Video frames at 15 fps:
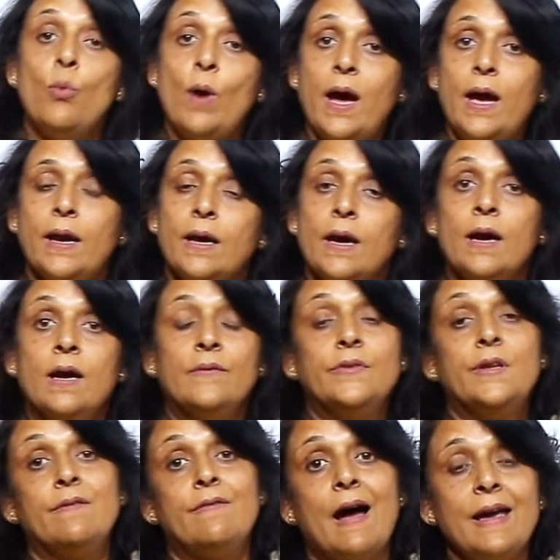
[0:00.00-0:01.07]
where
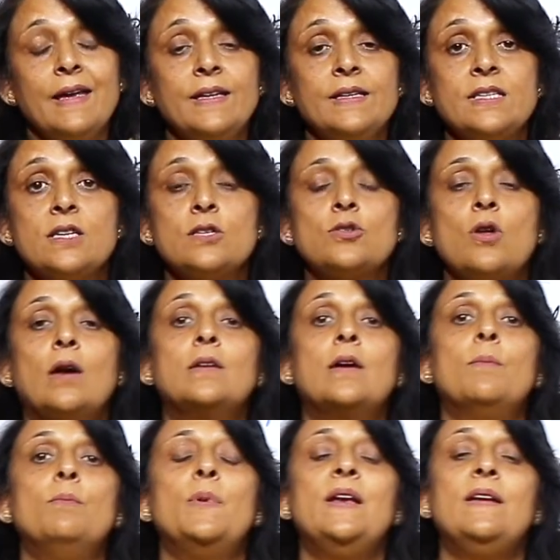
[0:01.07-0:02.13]
the virus is not
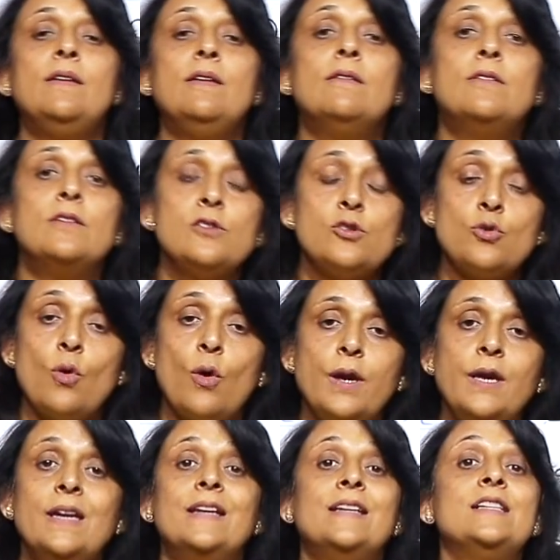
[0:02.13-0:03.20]
completely
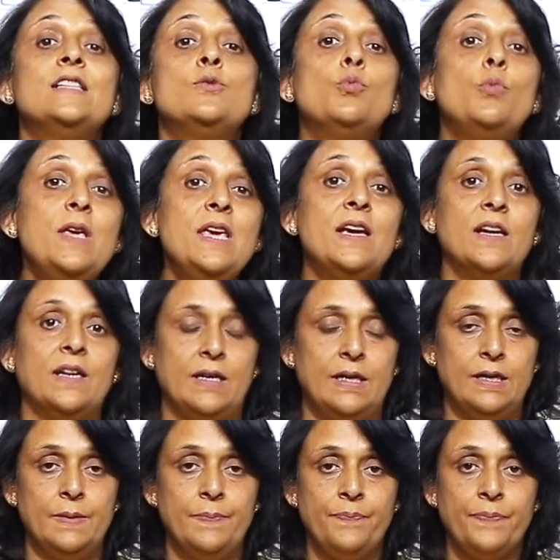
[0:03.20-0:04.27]
destroyed, it is weakened.
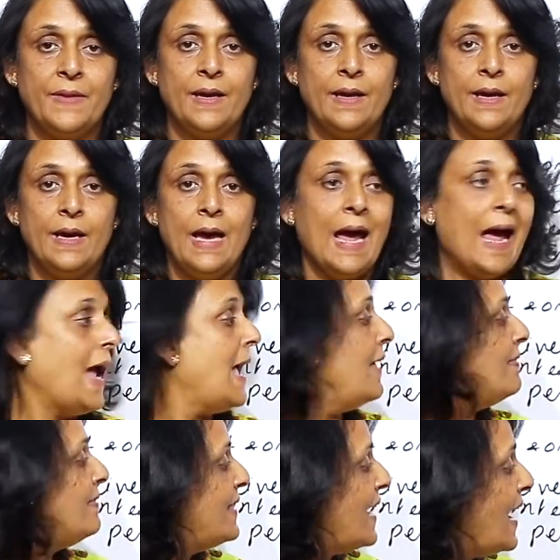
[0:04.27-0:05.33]

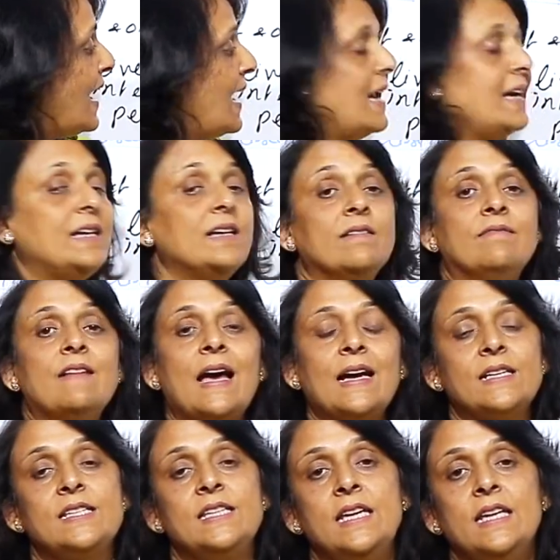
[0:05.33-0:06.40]
And that
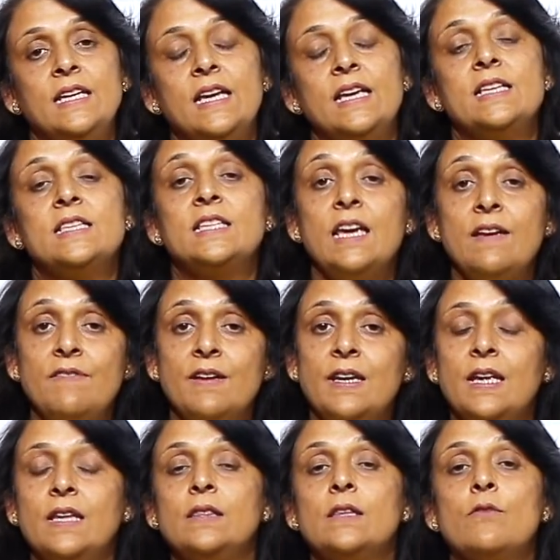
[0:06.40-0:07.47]
vaccine is given
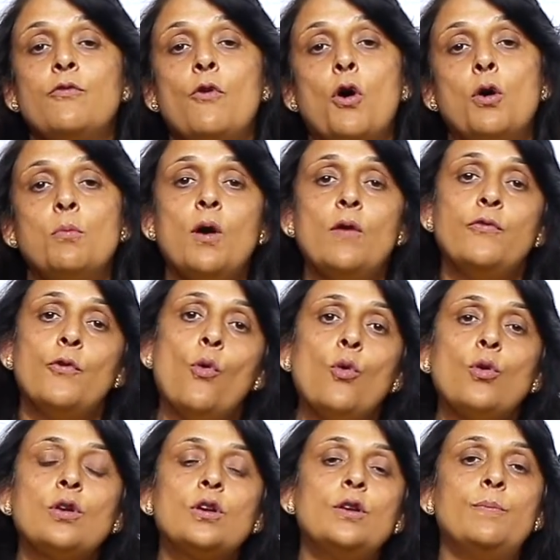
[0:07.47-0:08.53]
in the form of
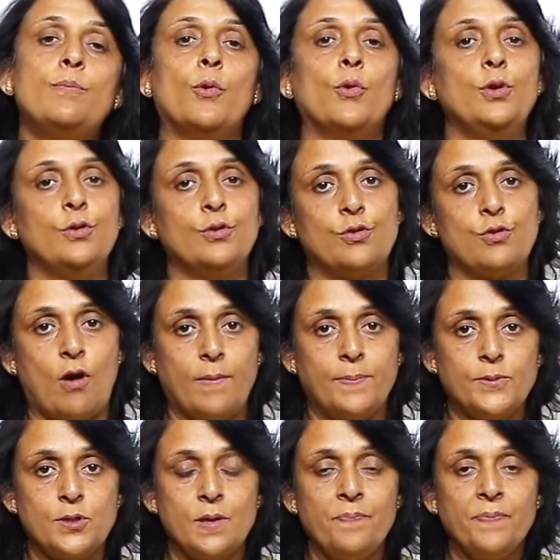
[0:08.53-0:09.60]
oral polio
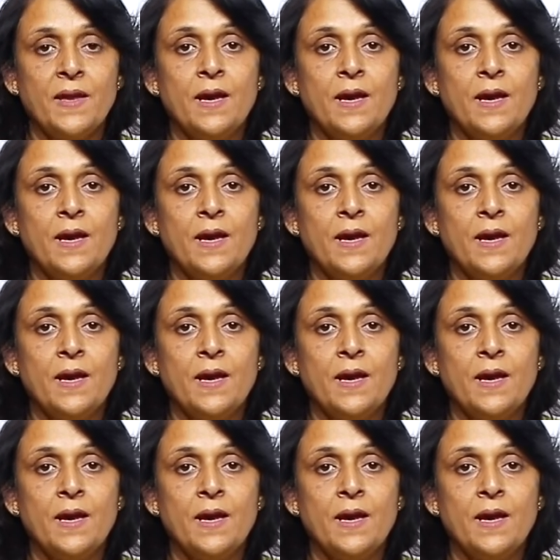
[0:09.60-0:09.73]
drops.